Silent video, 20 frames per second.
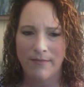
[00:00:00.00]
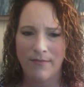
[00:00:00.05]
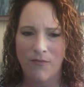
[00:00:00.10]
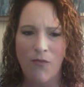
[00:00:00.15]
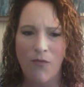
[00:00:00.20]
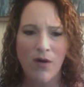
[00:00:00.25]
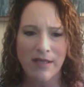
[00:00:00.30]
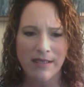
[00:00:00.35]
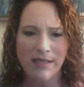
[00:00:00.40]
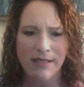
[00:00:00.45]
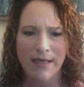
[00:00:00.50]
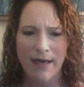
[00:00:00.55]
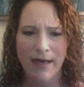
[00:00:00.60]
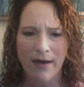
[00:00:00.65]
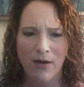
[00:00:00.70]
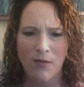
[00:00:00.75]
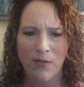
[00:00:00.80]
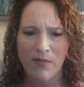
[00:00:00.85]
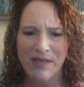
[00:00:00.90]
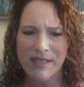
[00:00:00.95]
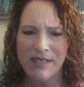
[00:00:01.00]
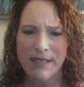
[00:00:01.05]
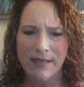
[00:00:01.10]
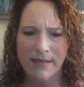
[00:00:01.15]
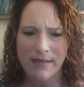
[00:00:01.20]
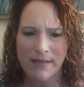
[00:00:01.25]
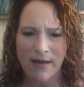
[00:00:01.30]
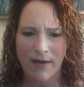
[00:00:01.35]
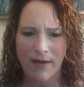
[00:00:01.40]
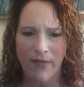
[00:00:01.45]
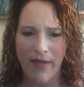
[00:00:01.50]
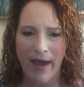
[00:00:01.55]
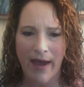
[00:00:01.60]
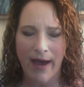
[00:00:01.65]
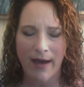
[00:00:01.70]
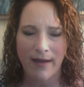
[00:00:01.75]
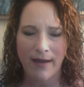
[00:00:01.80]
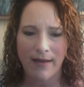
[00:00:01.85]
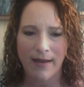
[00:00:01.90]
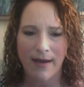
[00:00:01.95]
wants to help assist on
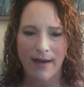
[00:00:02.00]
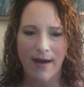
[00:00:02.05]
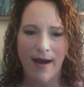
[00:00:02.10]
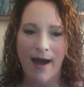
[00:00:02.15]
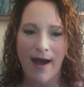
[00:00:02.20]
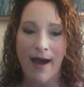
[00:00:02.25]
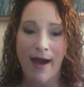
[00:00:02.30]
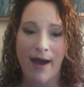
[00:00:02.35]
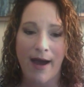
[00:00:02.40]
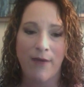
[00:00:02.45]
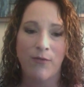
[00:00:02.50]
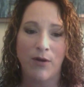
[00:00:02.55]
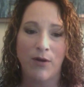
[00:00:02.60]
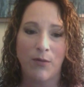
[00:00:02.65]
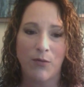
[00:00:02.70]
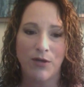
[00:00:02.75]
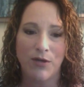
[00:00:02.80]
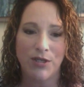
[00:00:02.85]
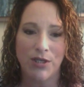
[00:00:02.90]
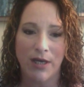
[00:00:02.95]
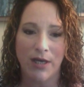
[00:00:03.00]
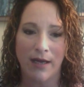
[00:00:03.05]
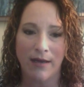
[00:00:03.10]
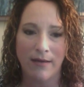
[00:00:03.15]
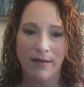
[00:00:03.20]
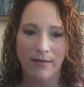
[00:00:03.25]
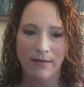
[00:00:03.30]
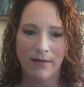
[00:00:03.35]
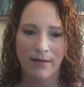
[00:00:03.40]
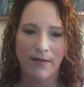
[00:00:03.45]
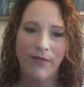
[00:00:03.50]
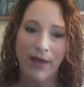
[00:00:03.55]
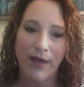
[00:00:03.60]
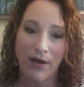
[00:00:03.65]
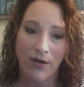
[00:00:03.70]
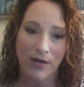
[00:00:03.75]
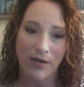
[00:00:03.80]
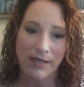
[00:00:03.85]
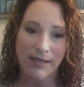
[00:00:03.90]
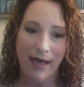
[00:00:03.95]
that, I would appreciate it. Thank
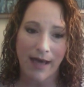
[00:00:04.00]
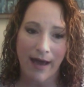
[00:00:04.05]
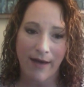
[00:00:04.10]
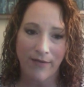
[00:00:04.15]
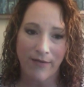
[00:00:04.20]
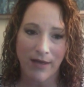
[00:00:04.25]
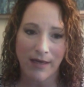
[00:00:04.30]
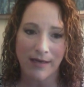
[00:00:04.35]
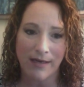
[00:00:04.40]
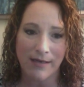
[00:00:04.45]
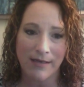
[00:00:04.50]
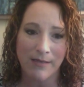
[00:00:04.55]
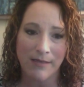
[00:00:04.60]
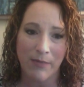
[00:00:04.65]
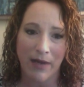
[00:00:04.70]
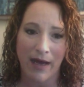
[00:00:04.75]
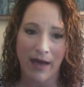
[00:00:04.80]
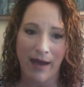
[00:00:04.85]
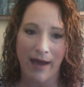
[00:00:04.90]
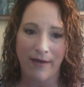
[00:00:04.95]
goodness I have kids, but